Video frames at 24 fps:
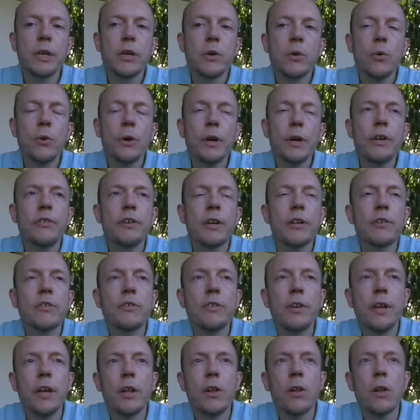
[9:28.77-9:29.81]
Cookies are
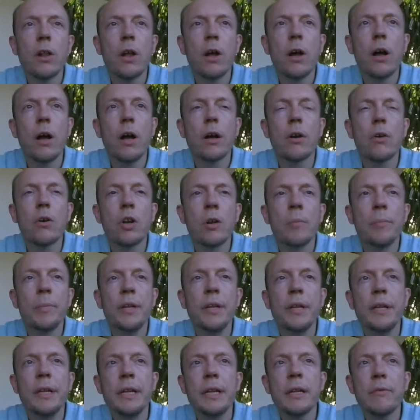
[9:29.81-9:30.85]
still going to be
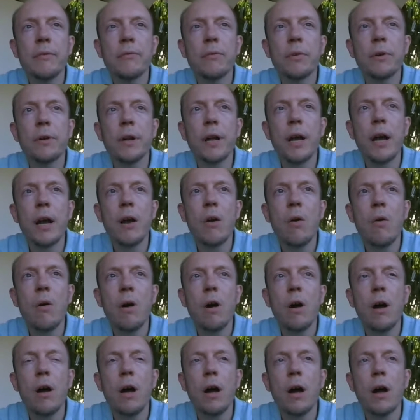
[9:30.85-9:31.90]
needed for now,
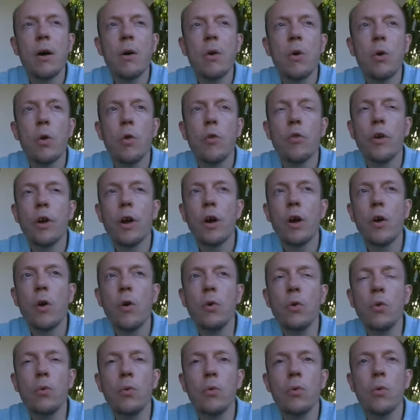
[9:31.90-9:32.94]

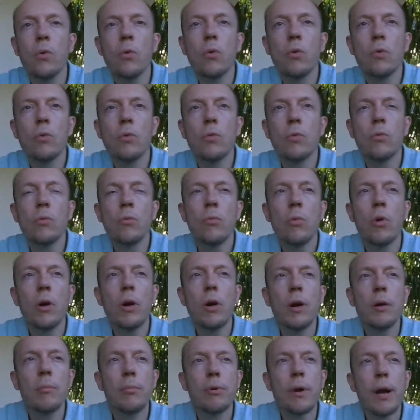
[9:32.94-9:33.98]
although
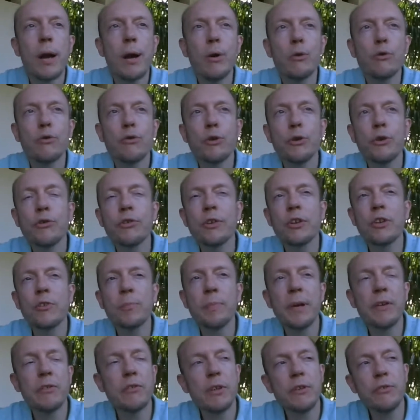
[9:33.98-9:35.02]
browsers, and
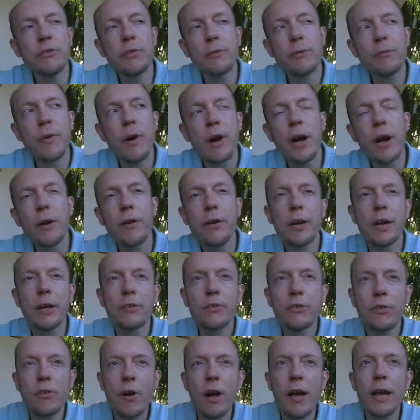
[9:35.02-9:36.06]
especially Safari, are
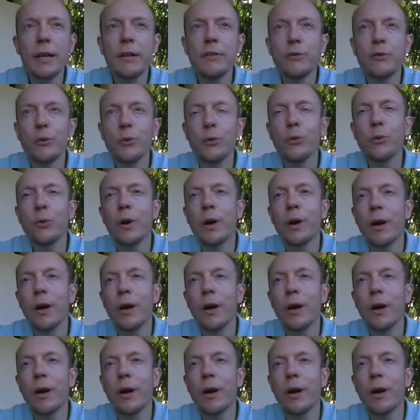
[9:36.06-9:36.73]
trying to